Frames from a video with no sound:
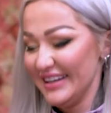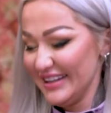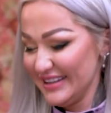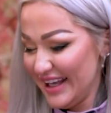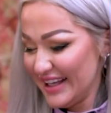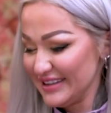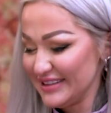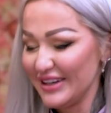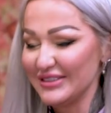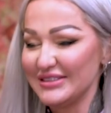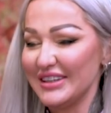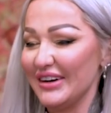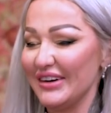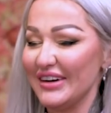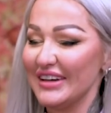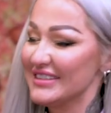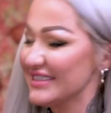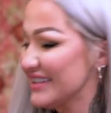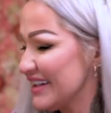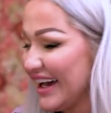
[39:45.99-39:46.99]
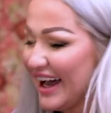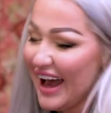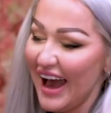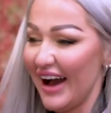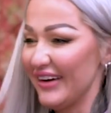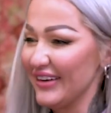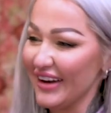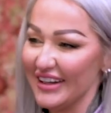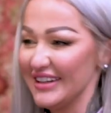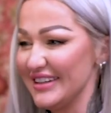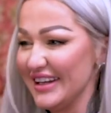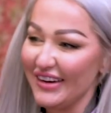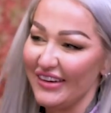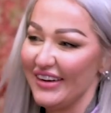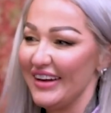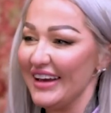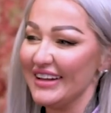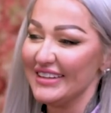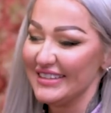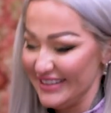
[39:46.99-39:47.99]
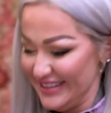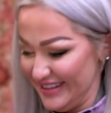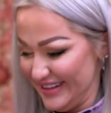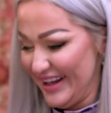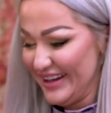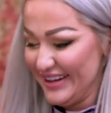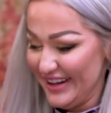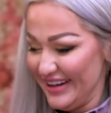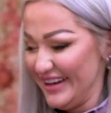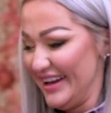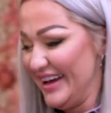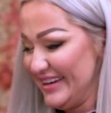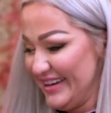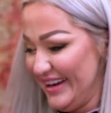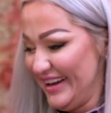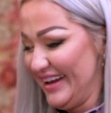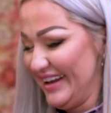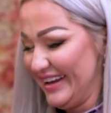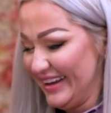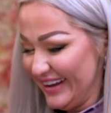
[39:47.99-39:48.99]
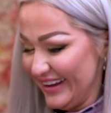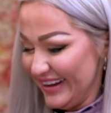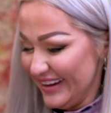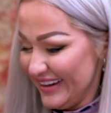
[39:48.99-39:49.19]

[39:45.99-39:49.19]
He said, don't do it. I'm going to do it. No, no, no, no.